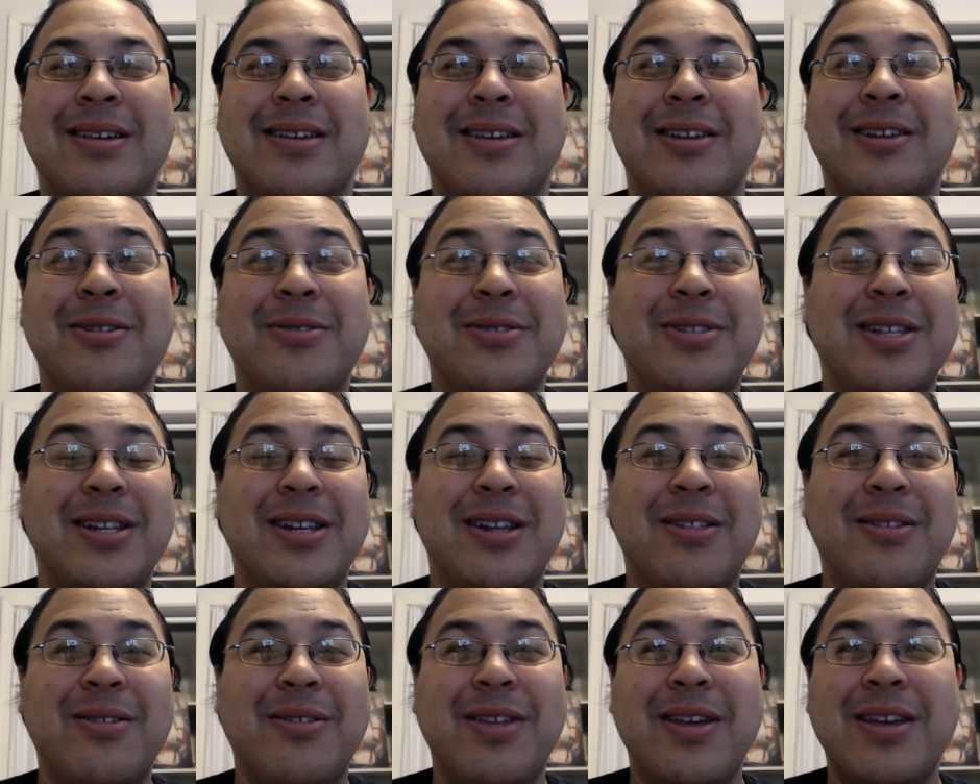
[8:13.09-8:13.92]
You know what's
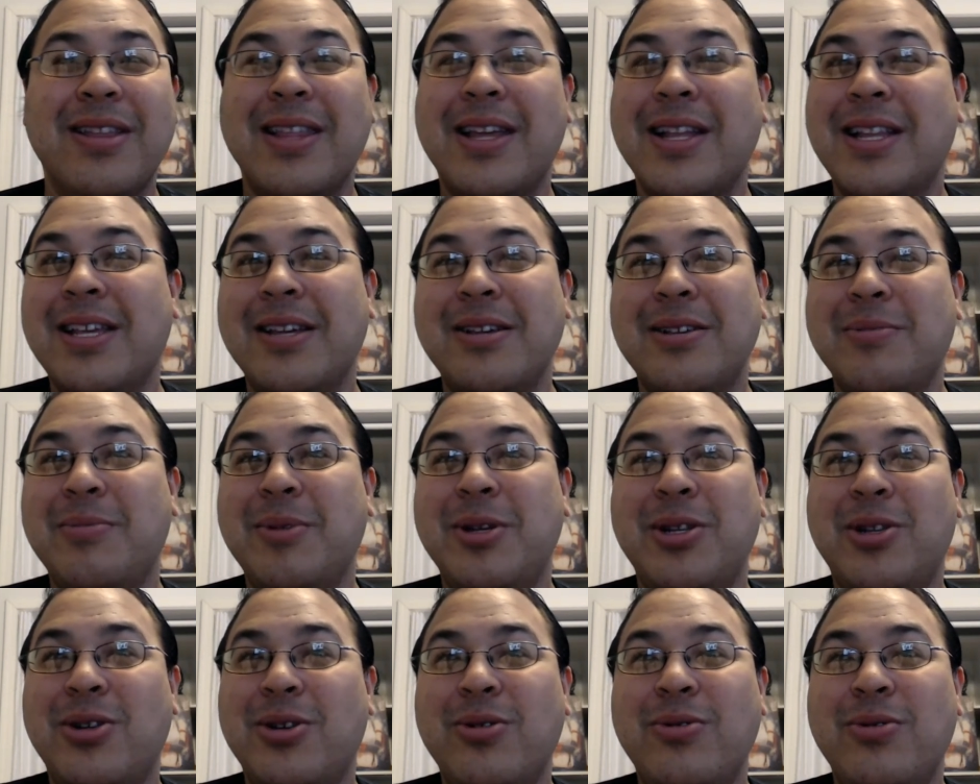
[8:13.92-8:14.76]
another thing that gives
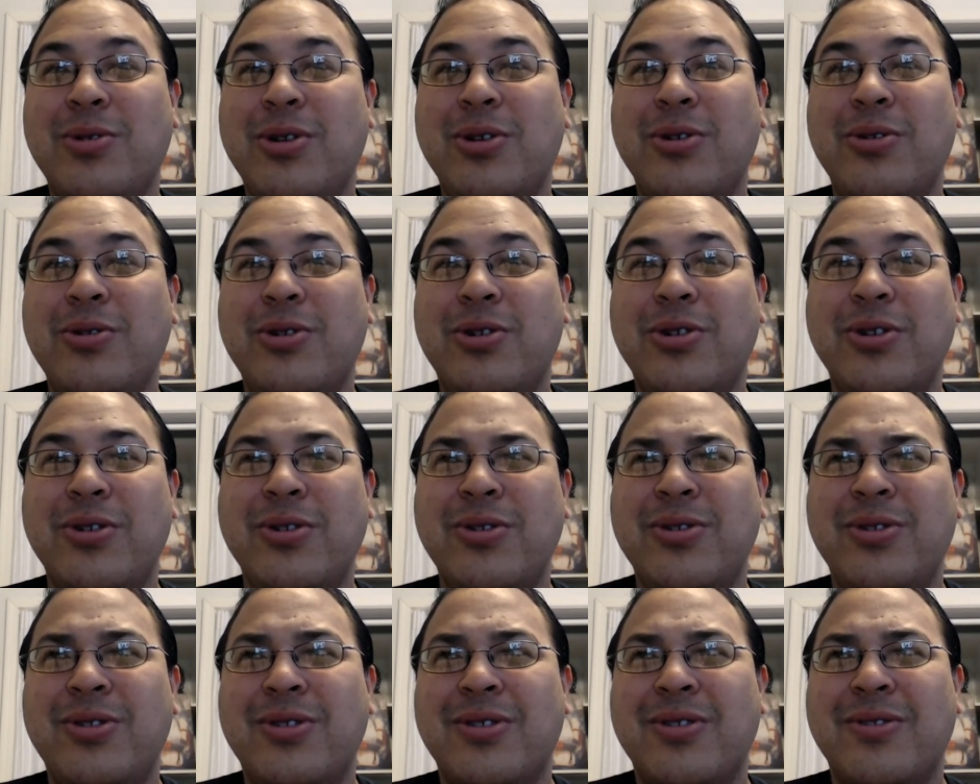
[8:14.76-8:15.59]
me 2/2
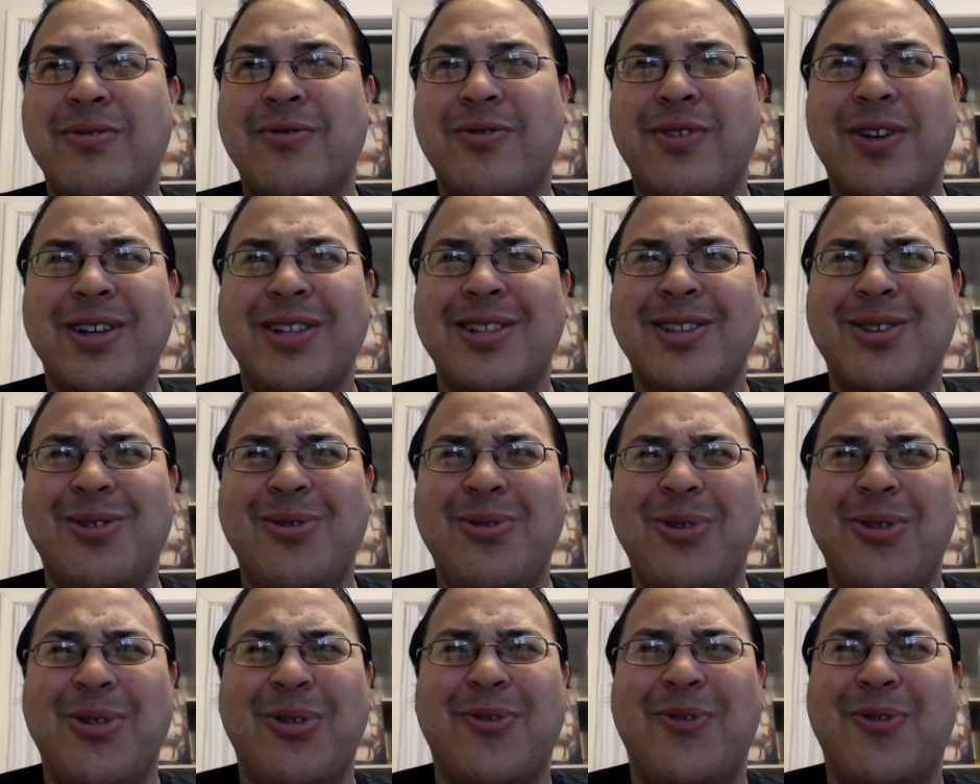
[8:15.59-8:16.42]
dudes? Fucking
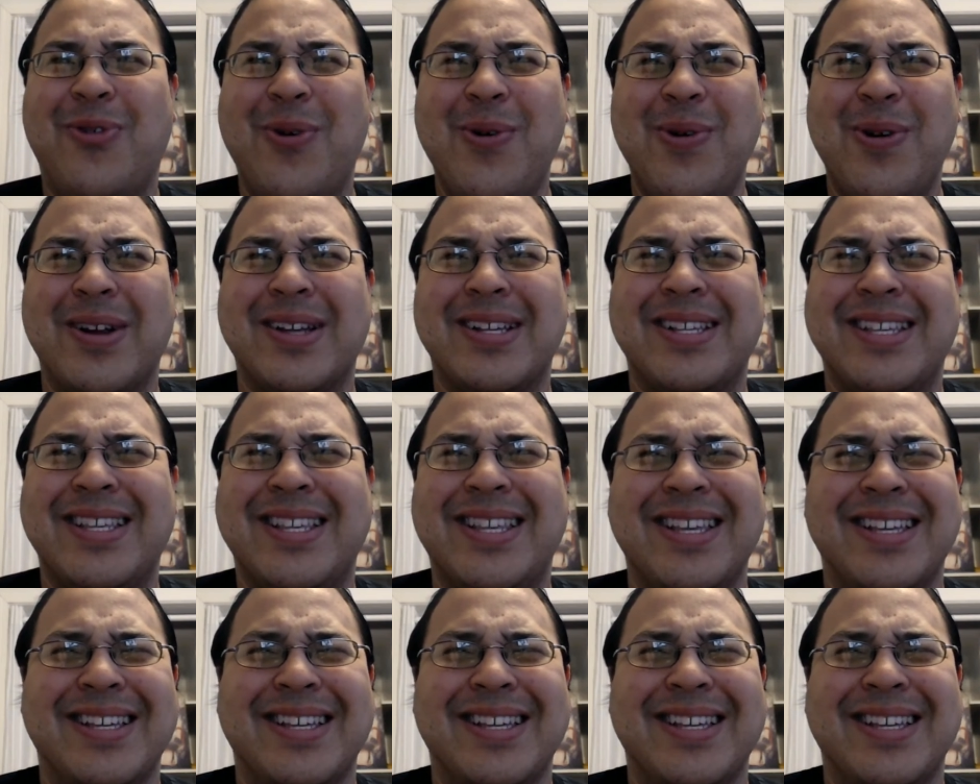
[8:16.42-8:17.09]
Soul of the Forest.